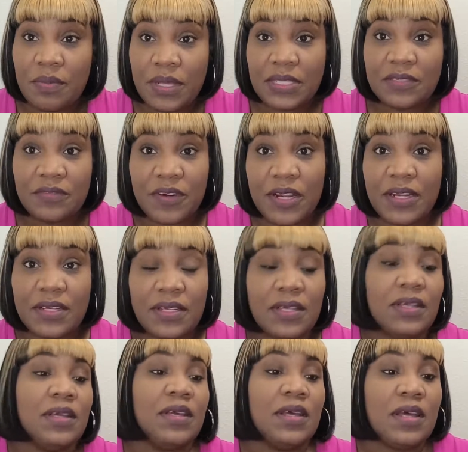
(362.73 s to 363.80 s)
best friend.
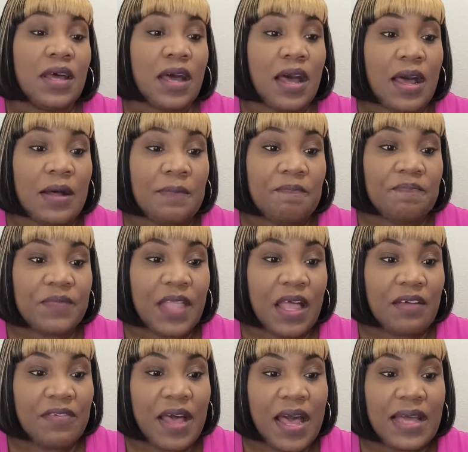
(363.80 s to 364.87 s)

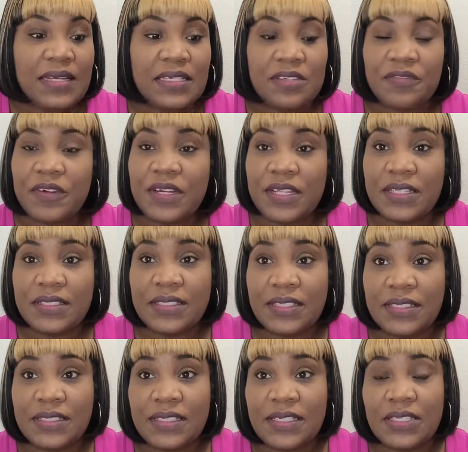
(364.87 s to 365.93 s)
I've had different
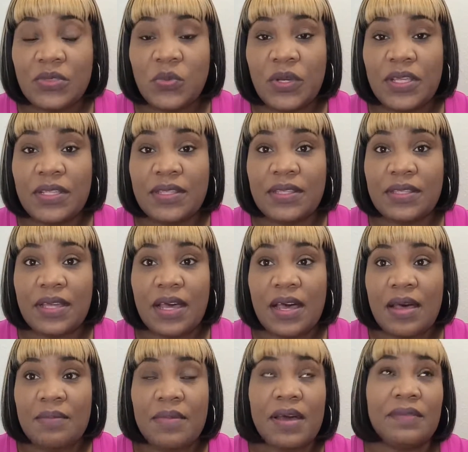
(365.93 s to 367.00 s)
instances with,
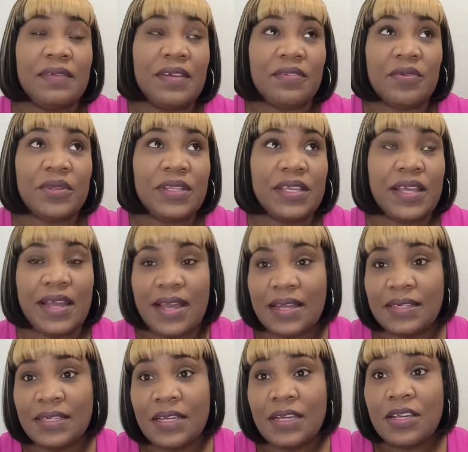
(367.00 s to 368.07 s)
I've never really
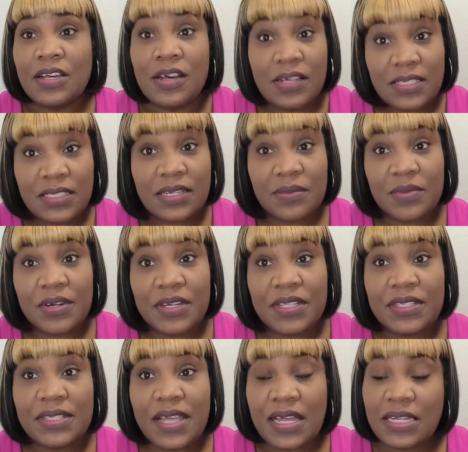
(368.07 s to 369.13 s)
had customer
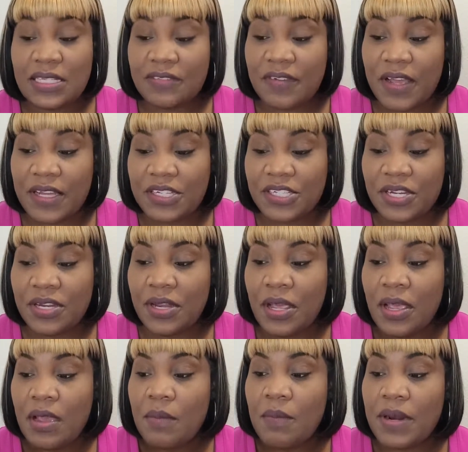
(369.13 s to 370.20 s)
dissatisfaction,
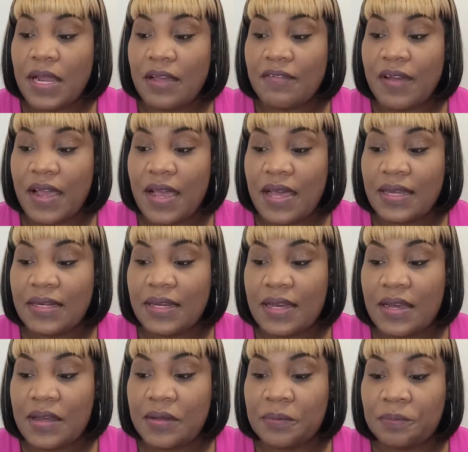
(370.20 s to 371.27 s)
but I've
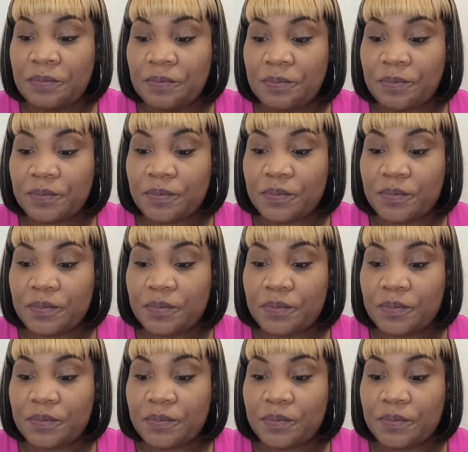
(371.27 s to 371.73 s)
had